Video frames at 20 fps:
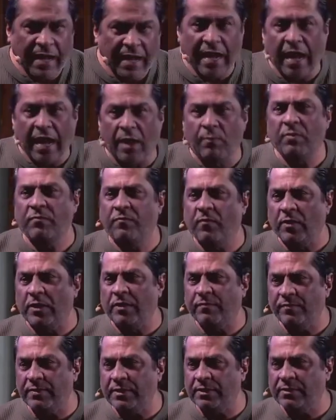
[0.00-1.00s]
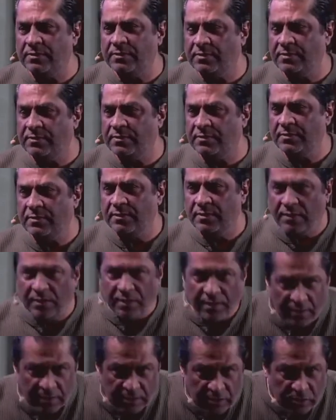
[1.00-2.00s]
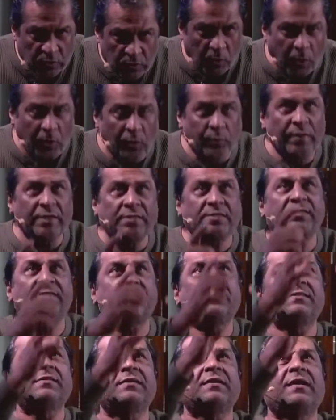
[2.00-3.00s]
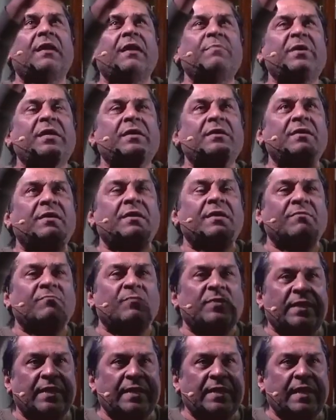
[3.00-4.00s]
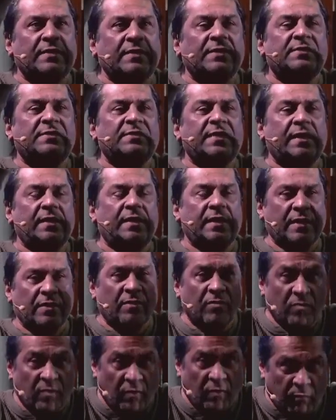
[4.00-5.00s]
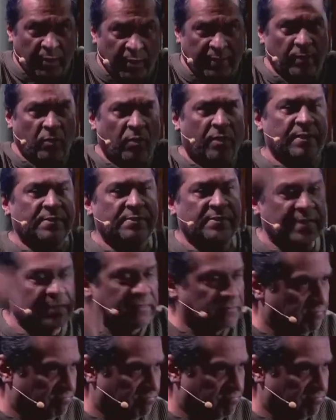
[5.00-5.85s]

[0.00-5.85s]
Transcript: Our forgiveness is always coming with an understanding of what God has done.